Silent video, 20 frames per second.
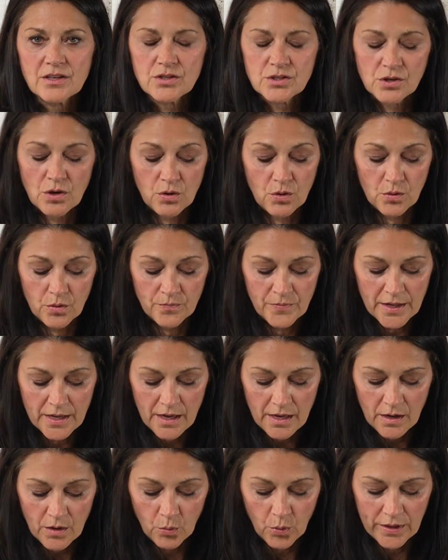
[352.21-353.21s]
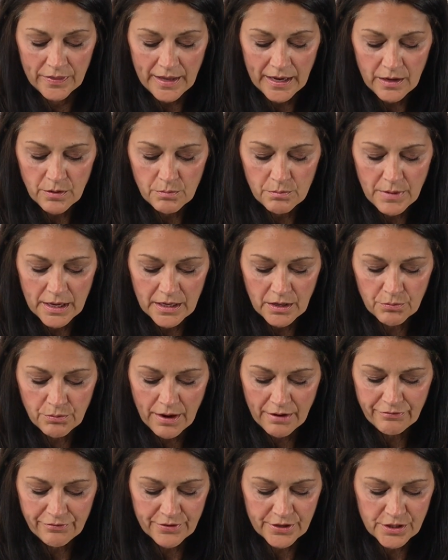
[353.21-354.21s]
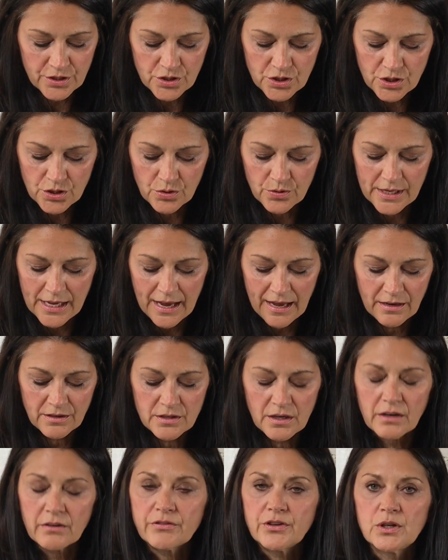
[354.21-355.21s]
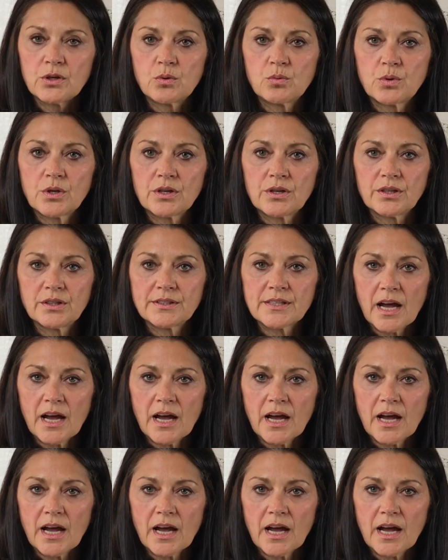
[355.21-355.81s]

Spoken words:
So when they make a reference to the end of your world,